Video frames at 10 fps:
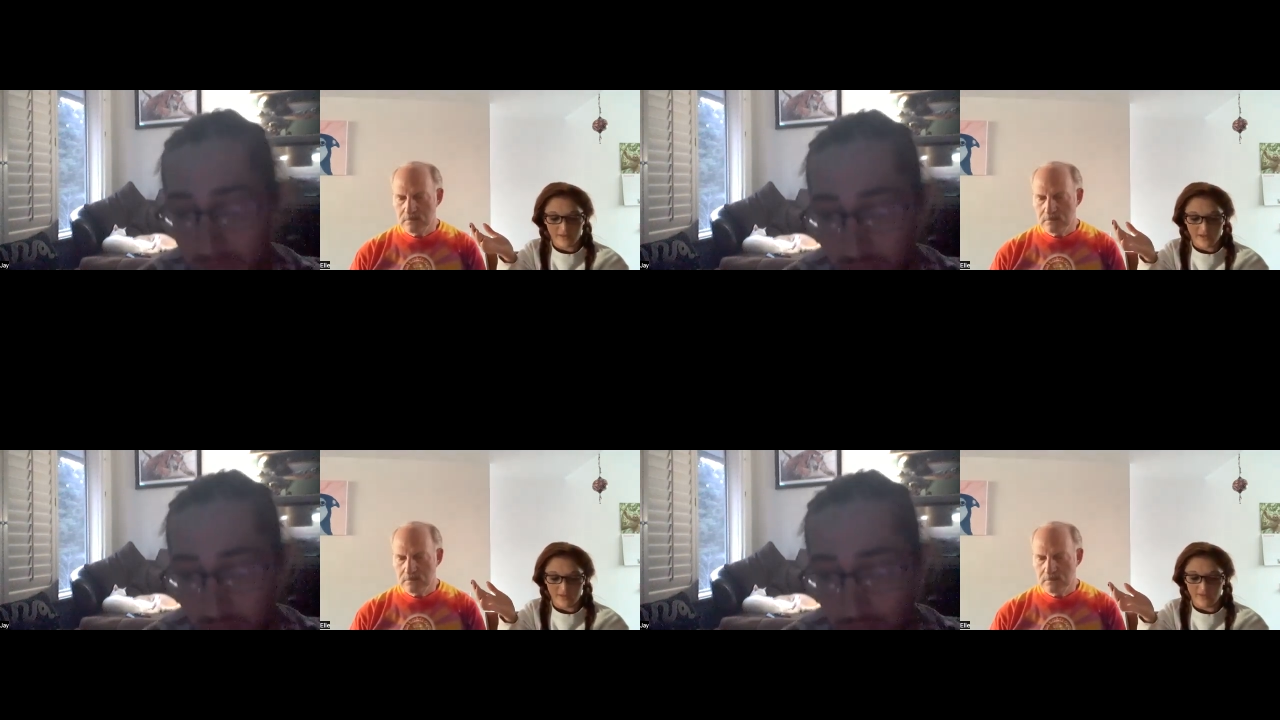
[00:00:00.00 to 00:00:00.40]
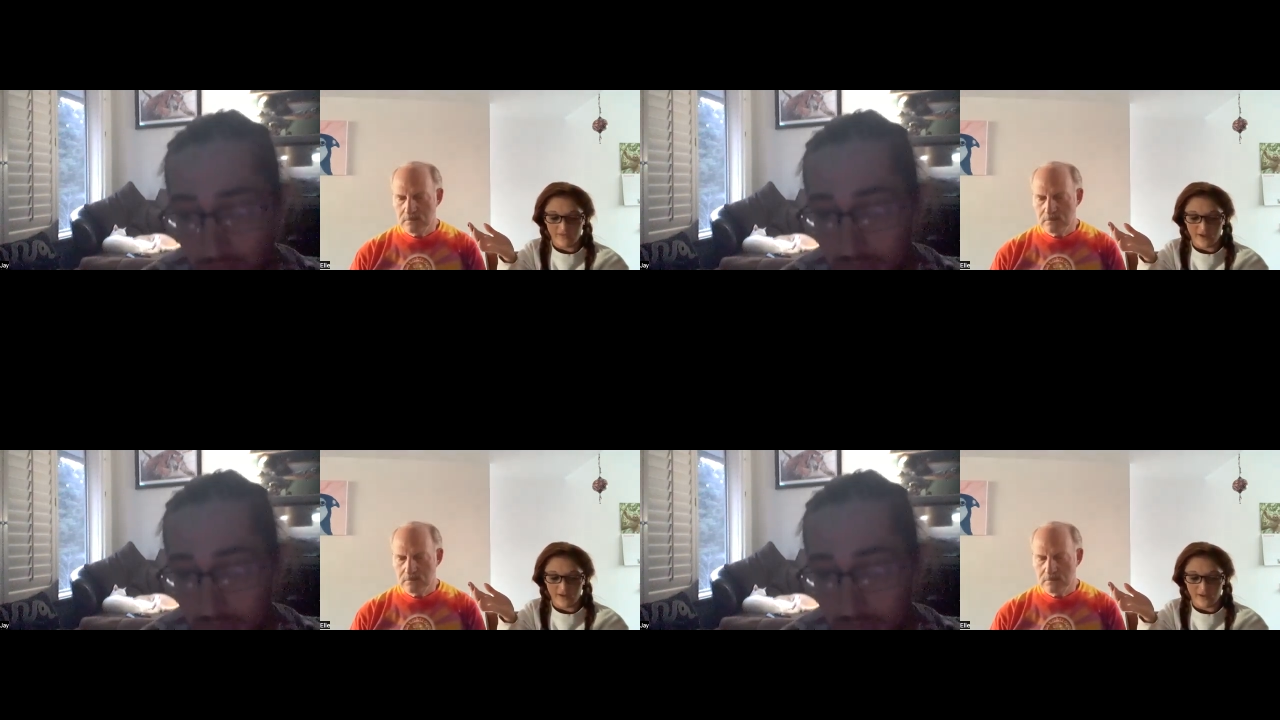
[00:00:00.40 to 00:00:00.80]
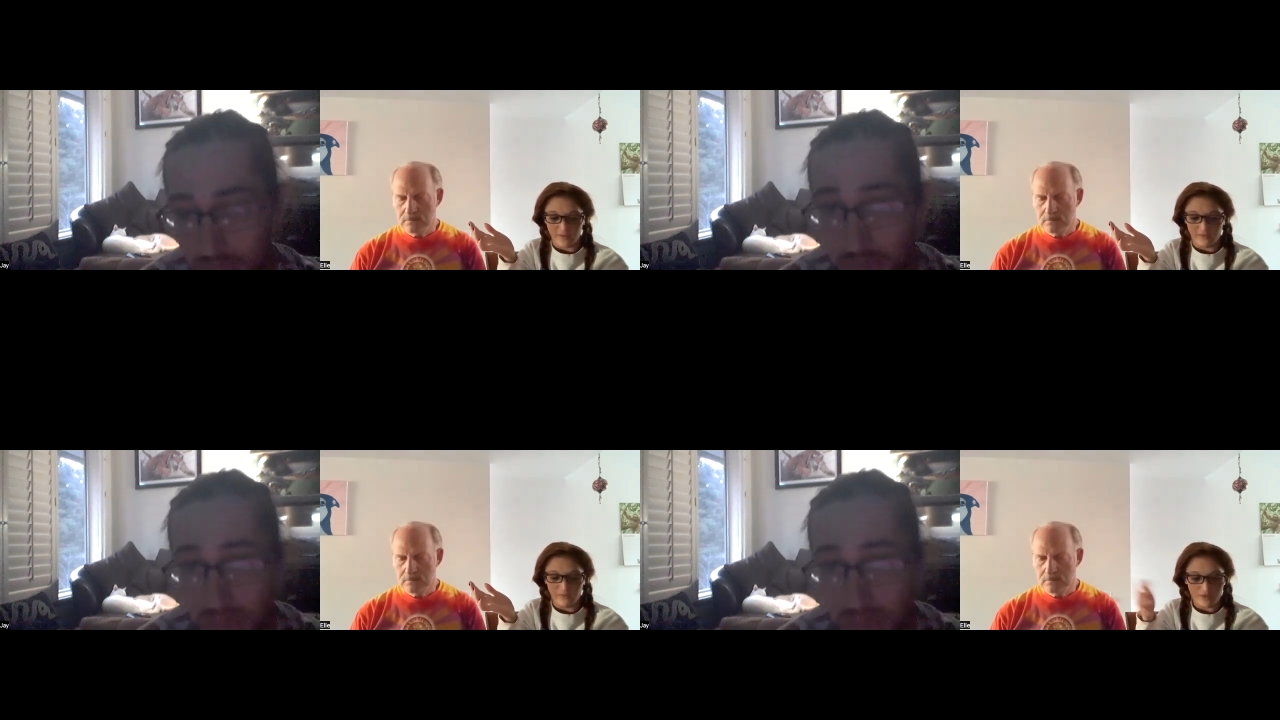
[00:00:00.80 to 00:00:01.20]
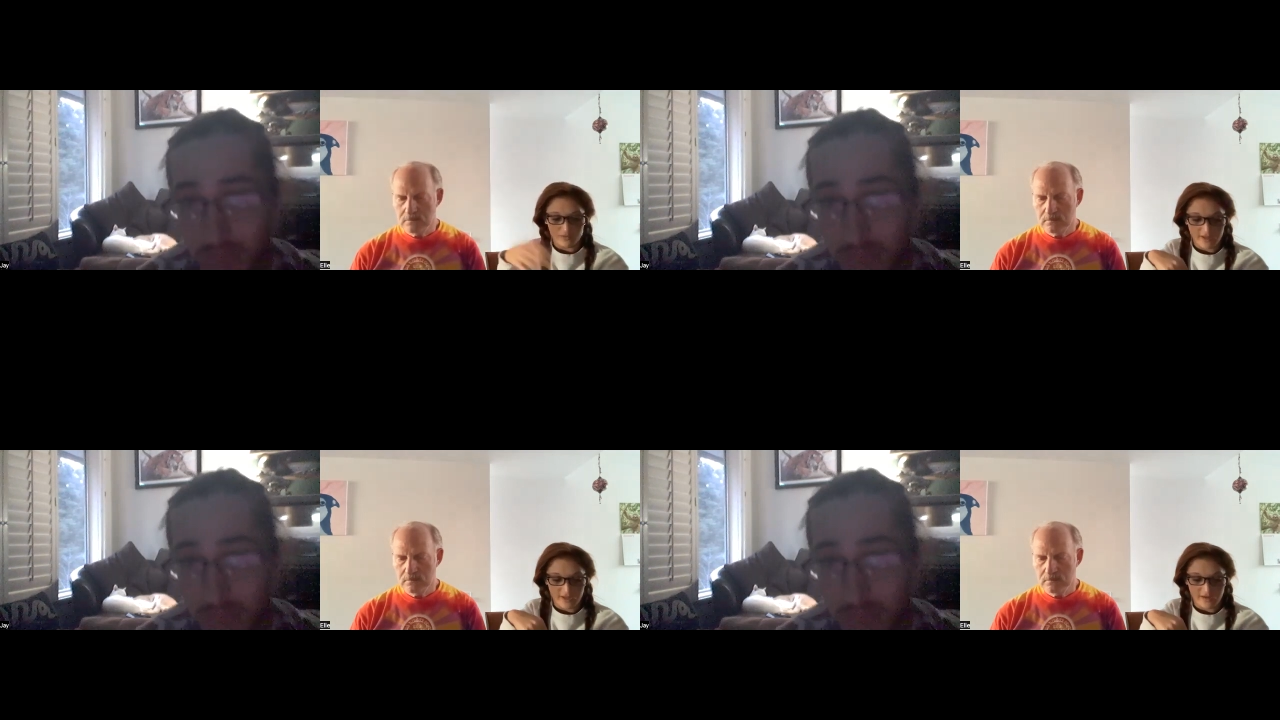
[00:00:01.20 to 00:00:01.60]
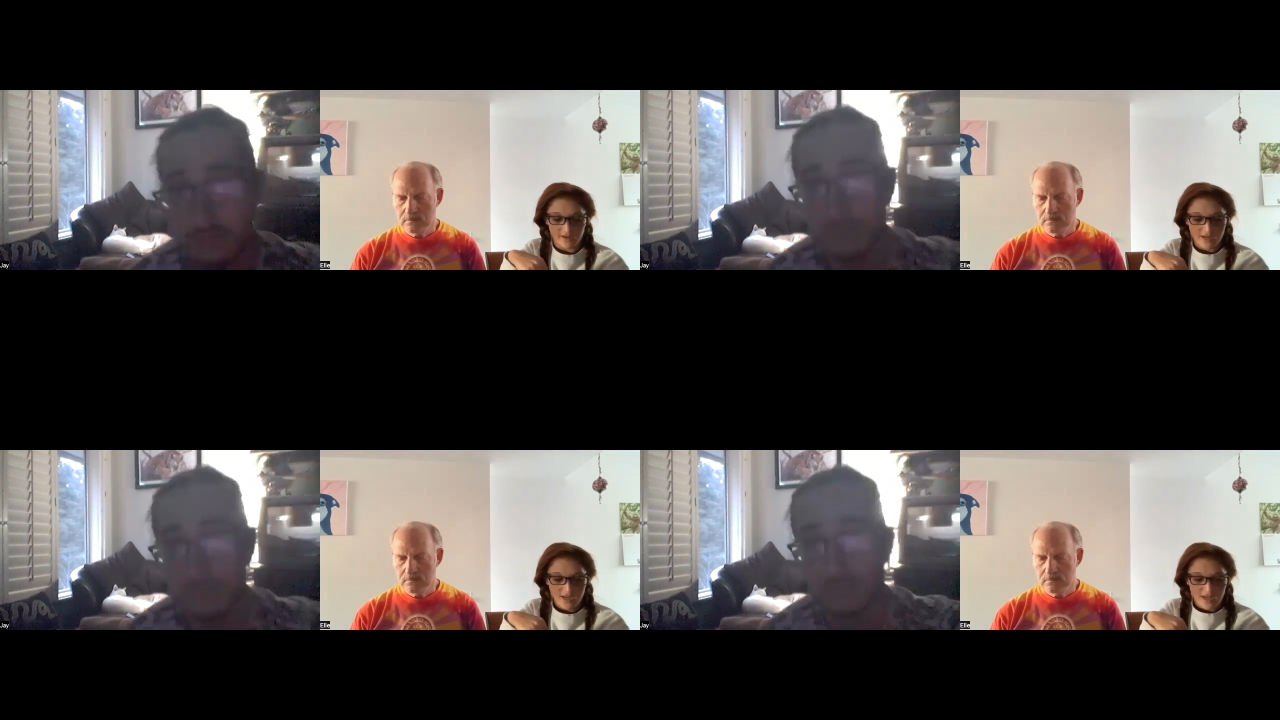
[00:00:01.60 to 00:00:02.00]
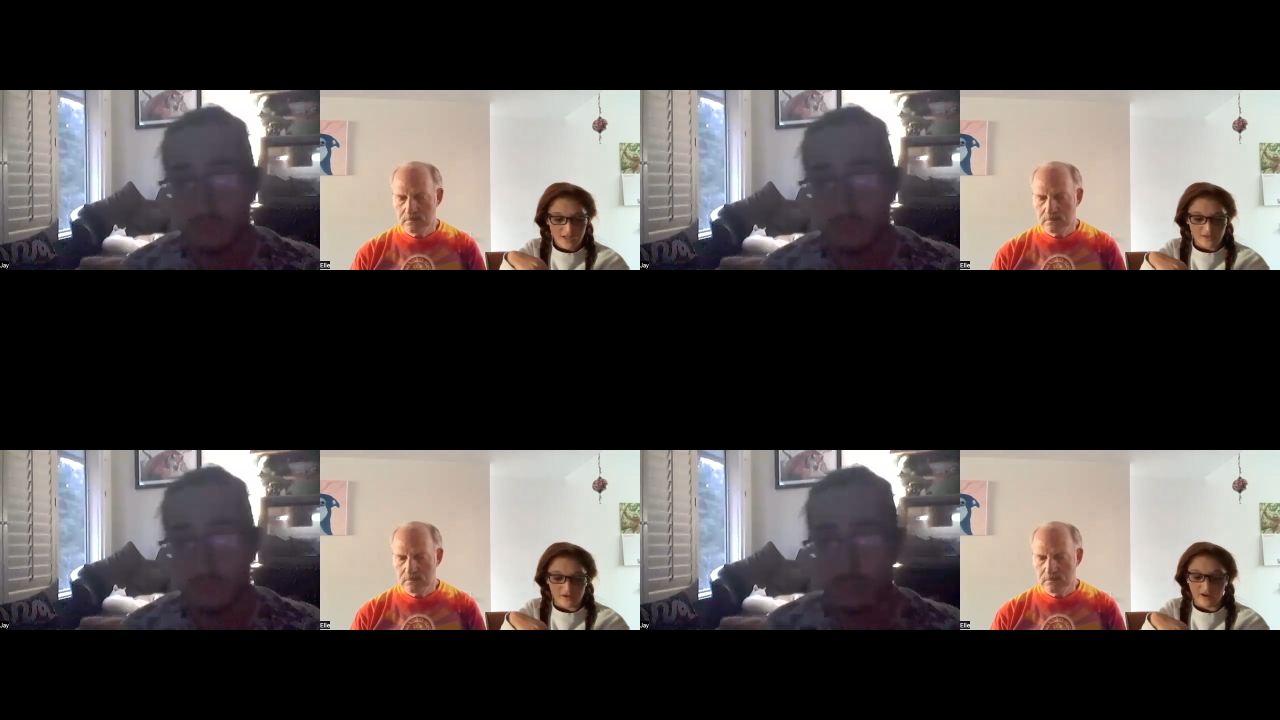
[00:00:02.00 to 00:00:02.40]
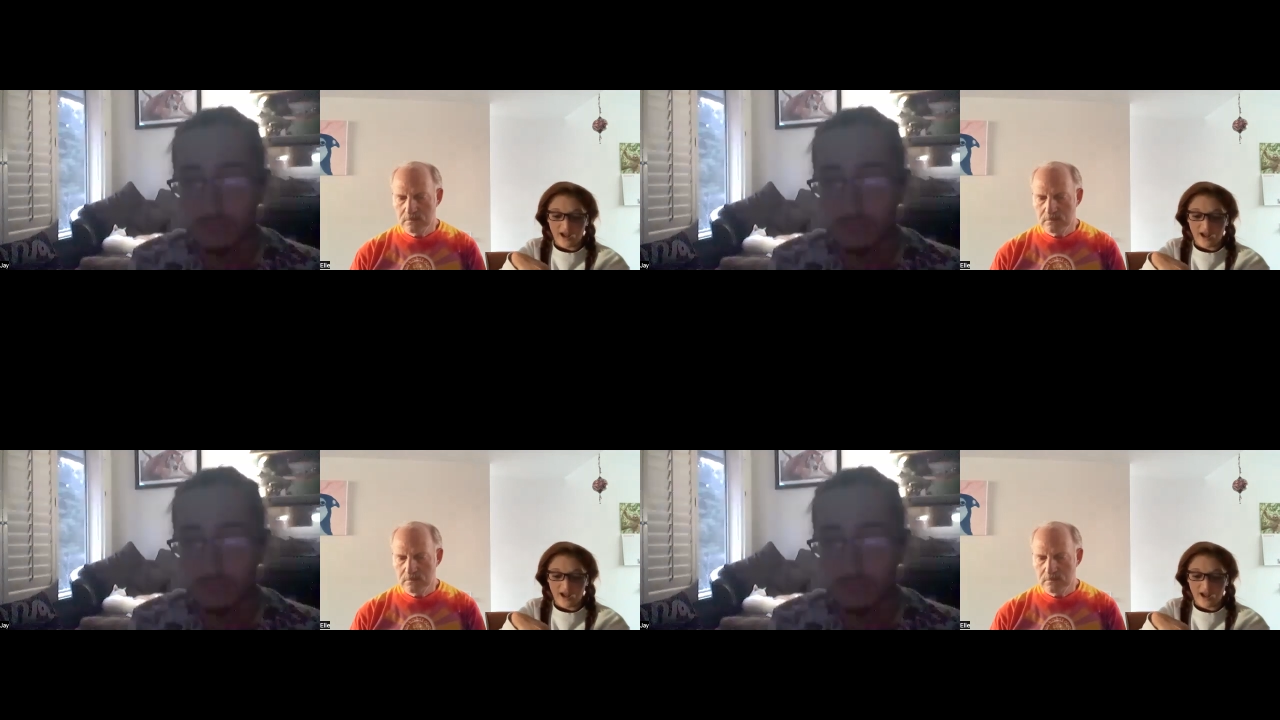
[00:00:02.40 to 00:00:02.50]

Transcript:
Speaker 1: but they can be found in open woodland. They're